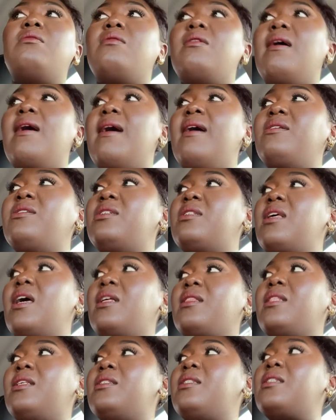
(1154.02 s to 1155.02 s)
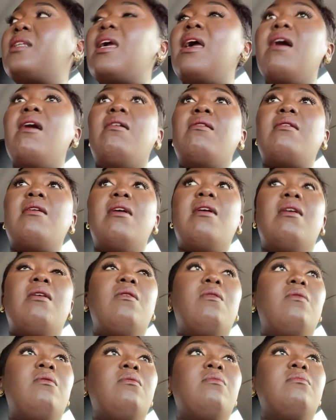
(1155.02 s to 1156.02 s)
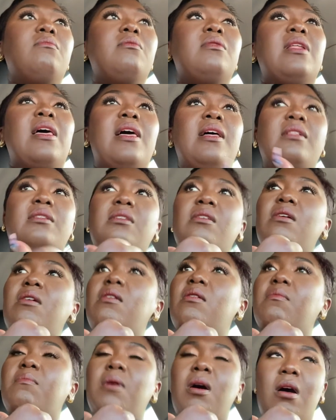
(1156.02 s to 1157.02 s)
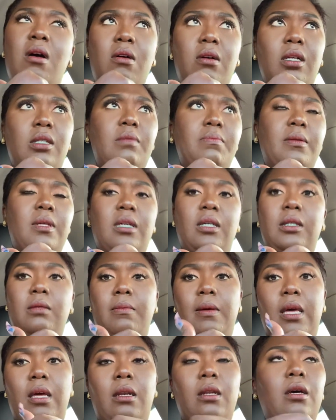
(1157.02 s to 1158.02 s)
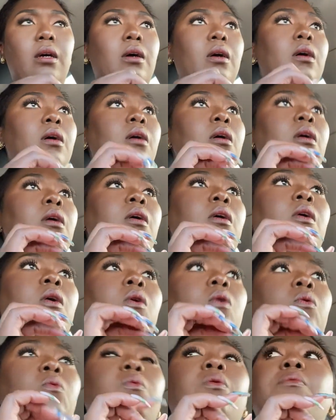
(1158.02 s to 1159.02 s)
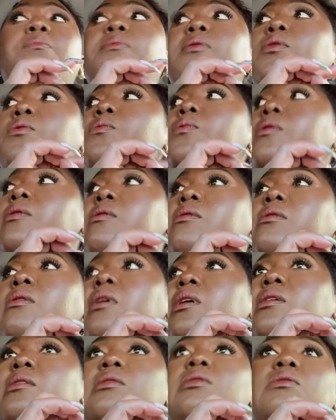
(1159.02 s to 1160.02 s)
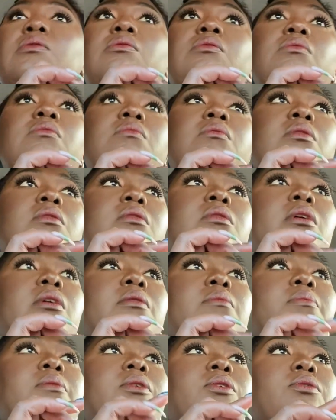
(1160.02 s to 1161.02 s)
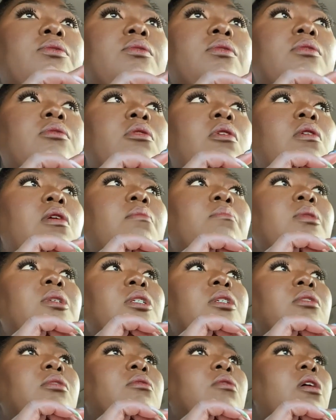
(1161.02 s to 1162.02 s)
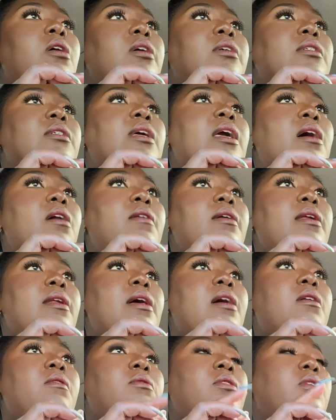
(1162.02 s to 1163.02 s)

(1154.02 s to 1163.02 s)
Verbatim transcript: now I just have to scout out that Tom Hawk's place back there. Would be real nice too to take pictures. So I'm gonna just start scouting out